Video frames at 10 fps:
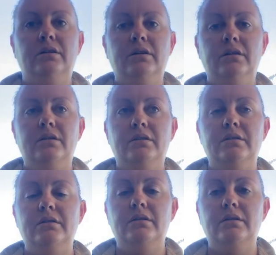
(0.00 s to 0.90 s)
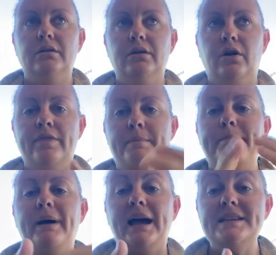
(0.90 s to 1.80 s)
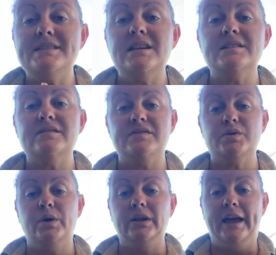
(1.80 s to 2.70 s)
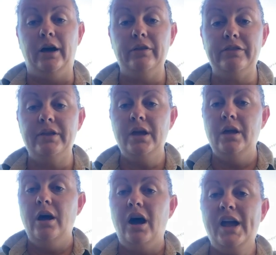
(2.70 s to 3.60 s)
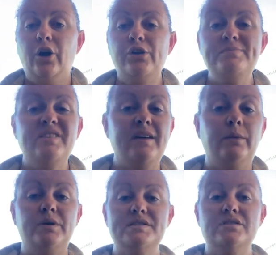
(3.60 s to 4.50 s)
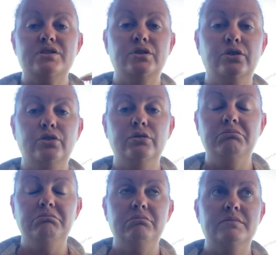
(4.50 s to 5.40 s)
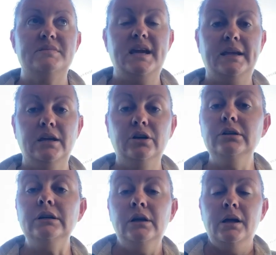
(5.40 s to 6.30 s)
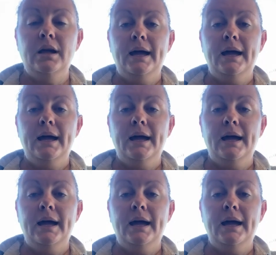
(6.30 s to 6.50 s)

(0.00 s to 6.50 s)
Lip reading: on the basics of soil health. I hope that wasn't too technical.